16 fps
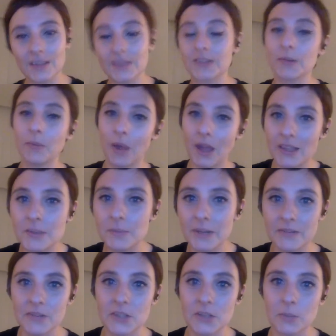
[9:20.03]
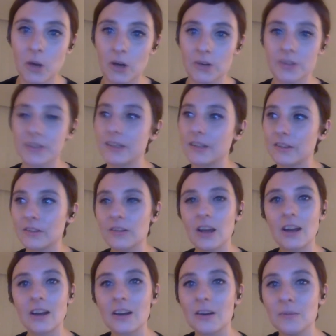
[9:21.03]
it's a bit of a democracy,
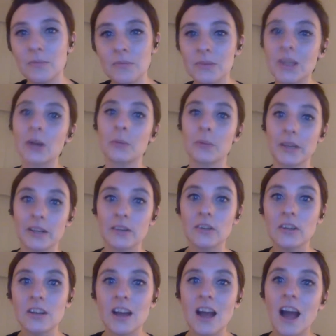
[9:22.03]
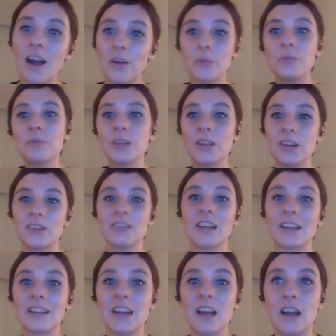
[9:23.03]
little bit.
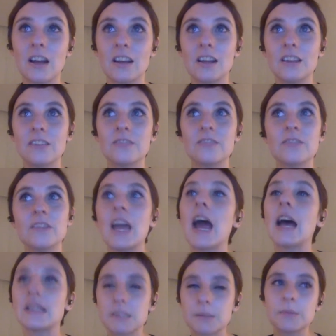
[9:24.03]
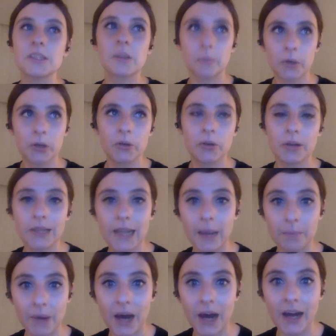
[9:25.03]
There has to be someone who can
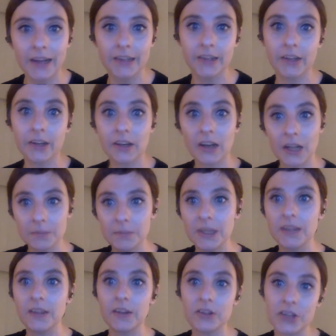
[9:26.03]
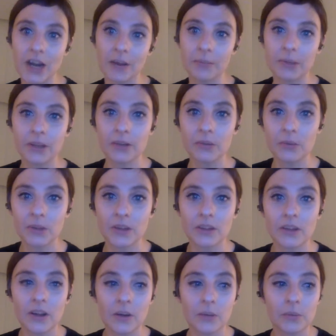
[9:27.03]
get behind it and like be their champion
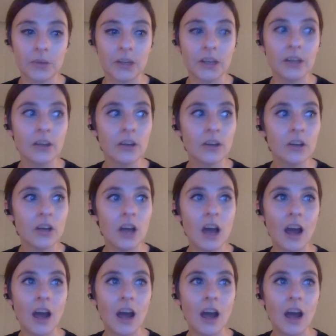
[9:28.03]
within the company.